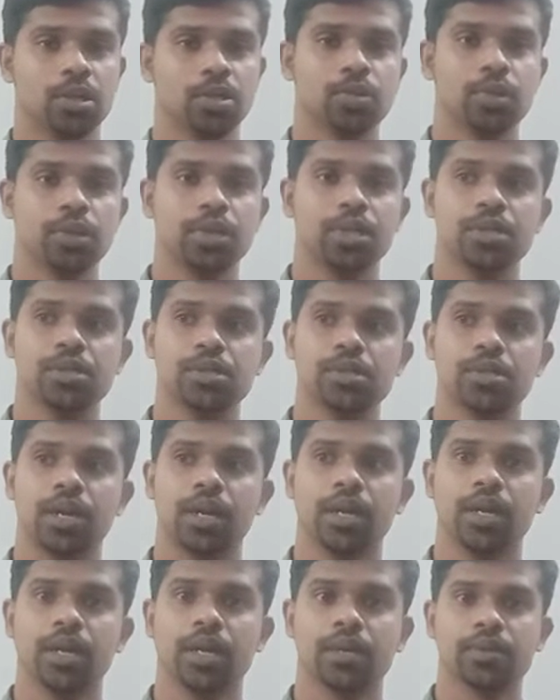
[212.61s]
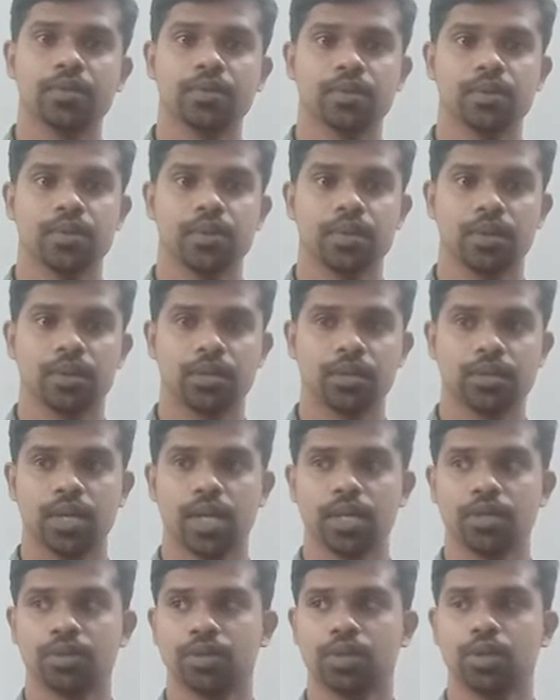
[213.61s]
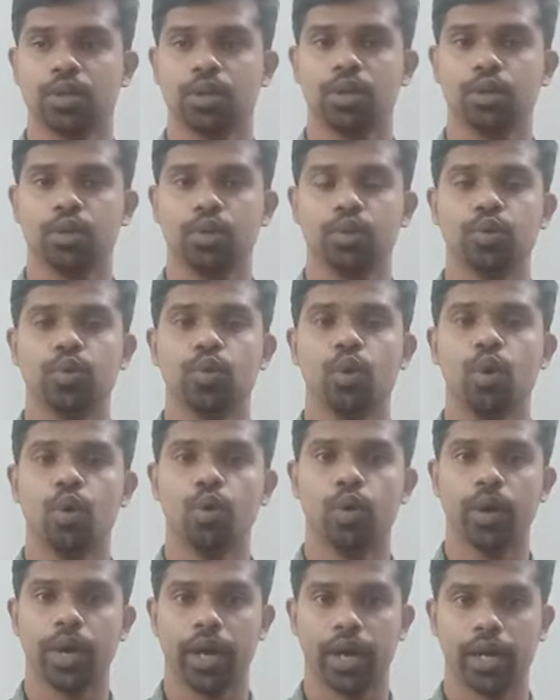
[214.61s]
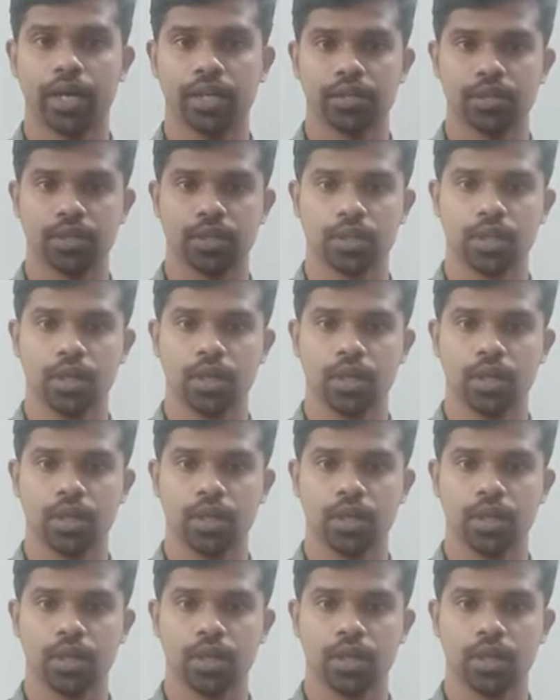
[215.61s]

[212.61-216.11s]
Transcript: So it is telling us that you go ahead